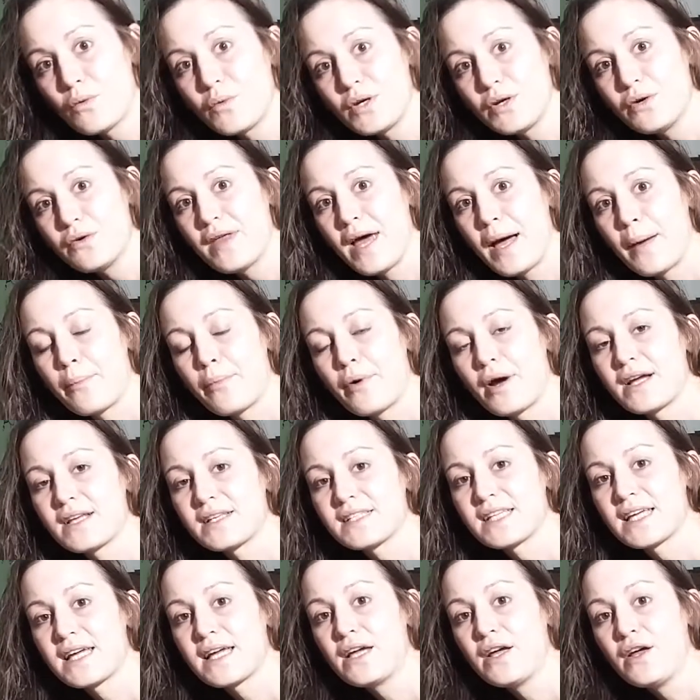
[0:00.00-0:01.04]
we do that
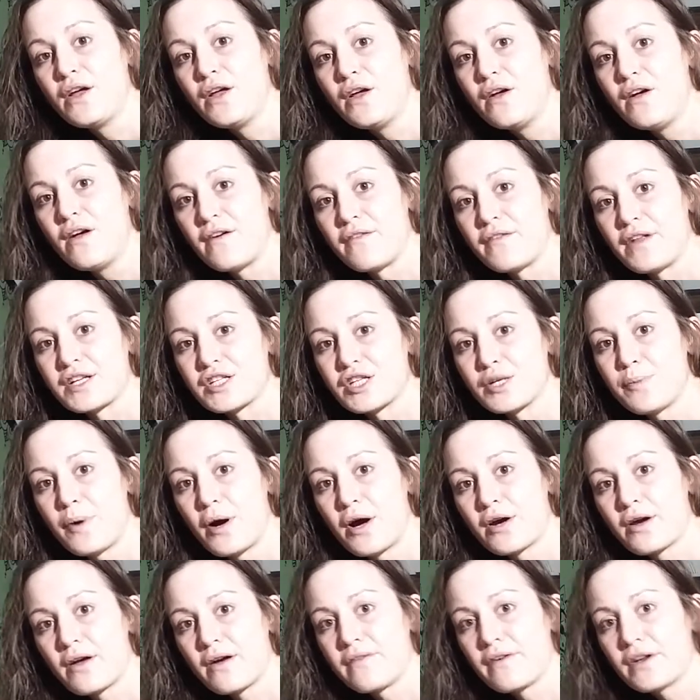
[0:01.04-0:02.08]
pressing fleshy
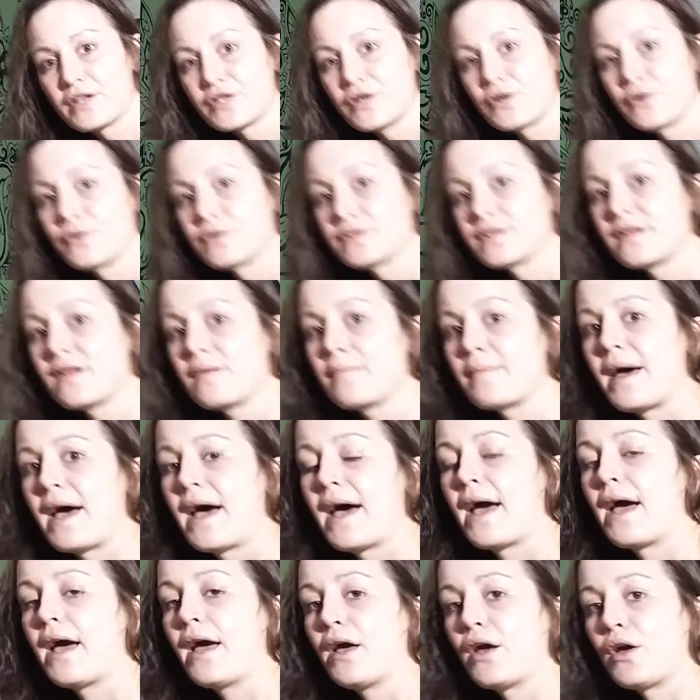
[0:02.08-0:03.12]
part of our toes on the
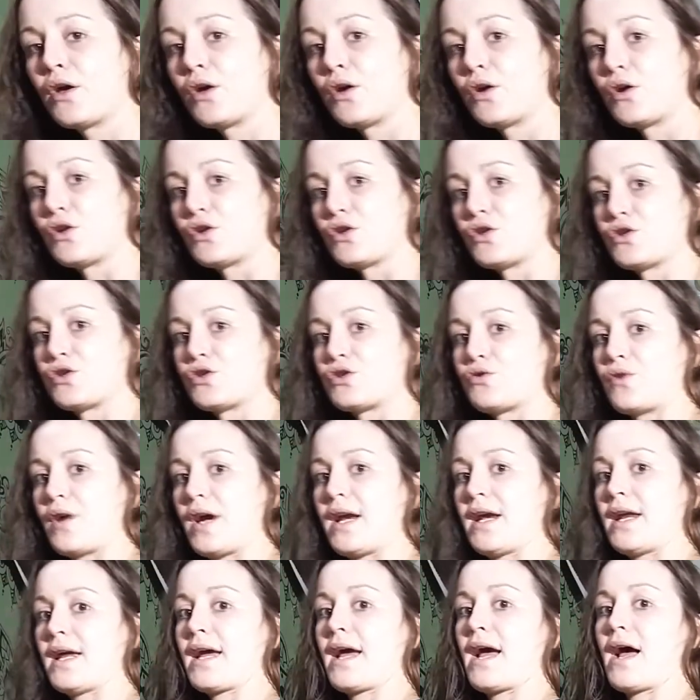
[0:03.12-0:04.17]
mat,
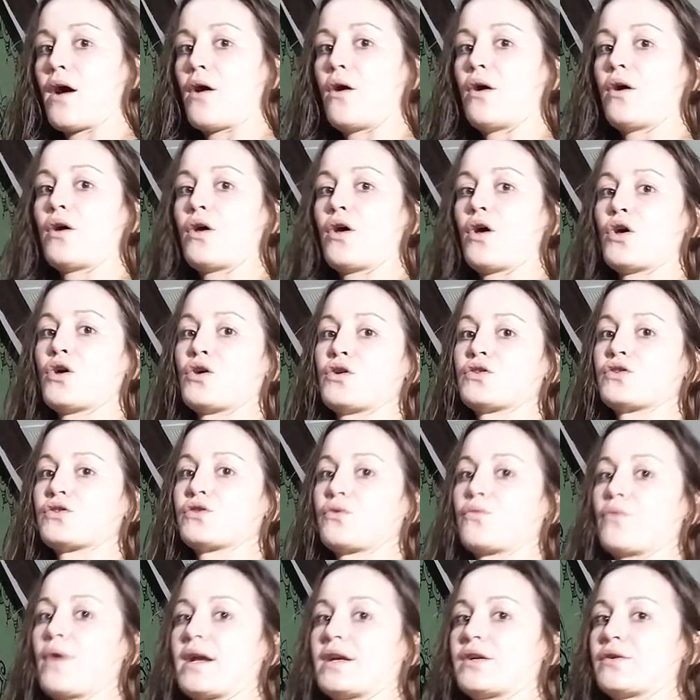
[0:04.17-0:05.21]
straightening out,
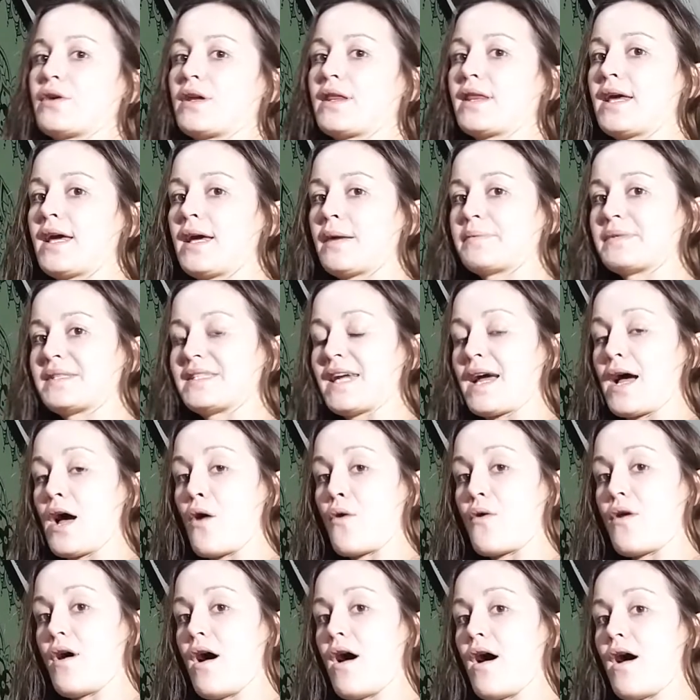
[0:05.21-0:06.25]
surrendering the hips
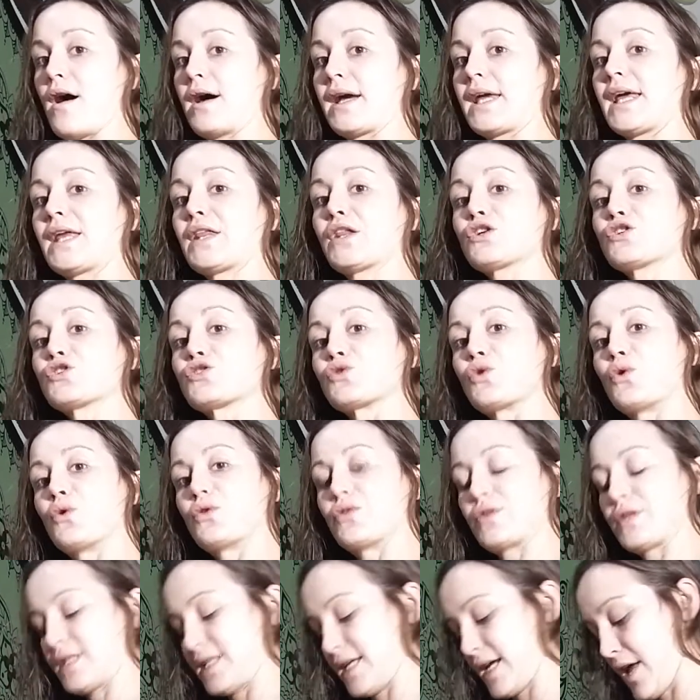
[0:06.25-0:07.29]
down, hugging the
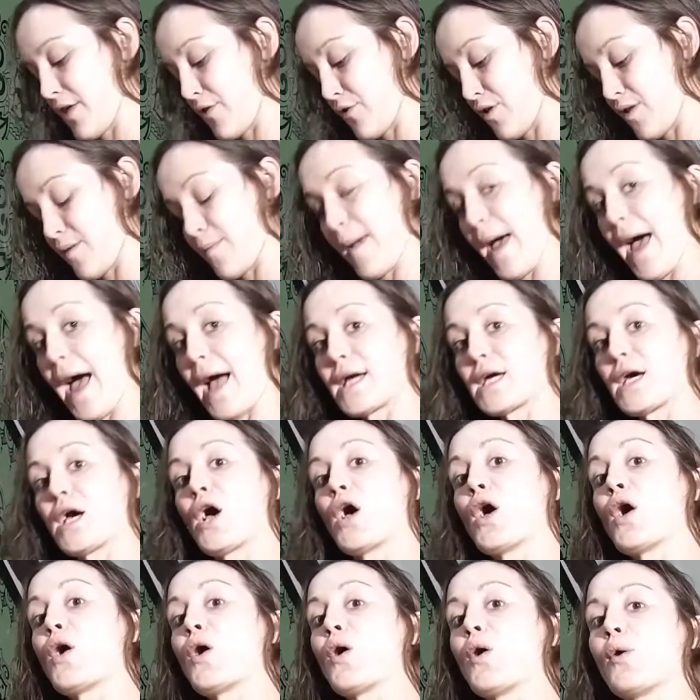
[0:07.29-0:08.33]
shoulders together in the back,
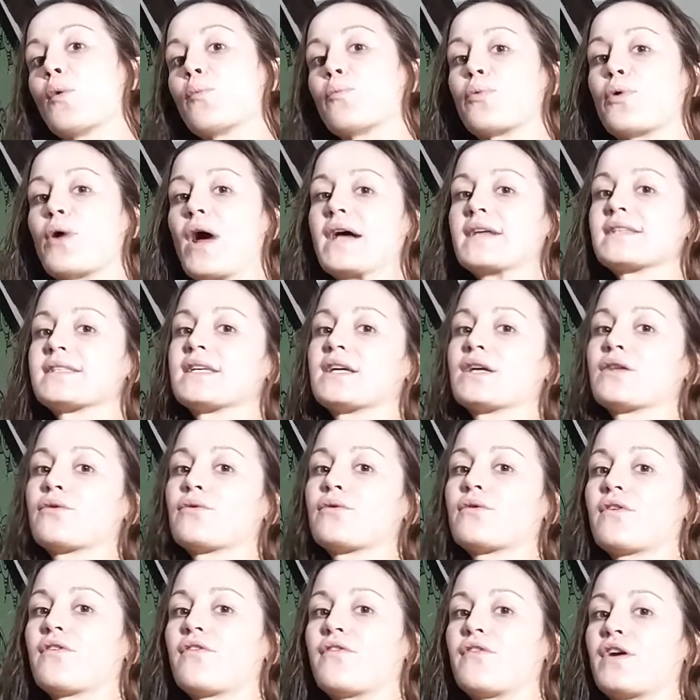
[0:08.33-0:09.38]
pressing
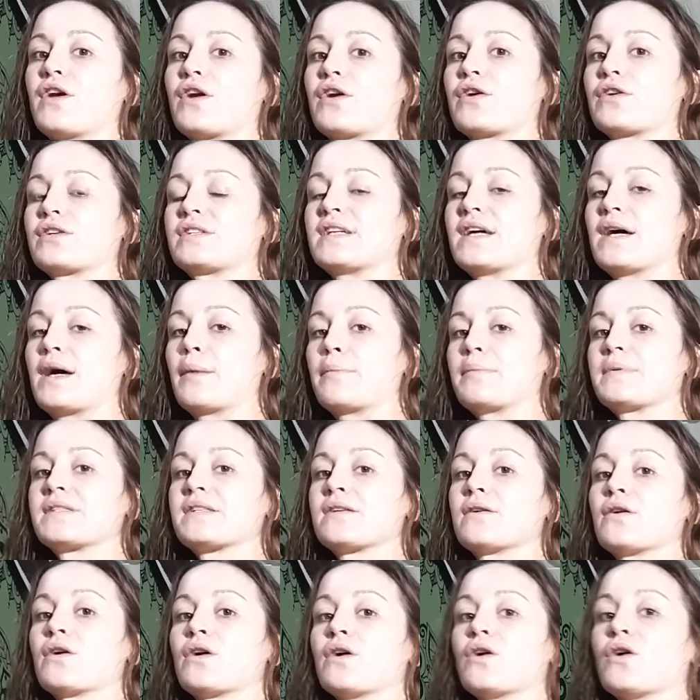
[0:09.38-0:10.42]
through the
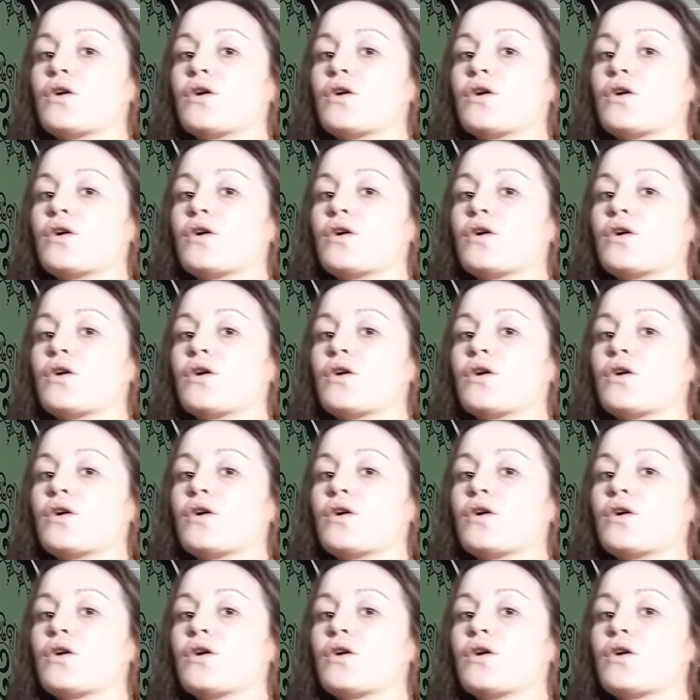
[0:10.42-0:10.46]
fingertips,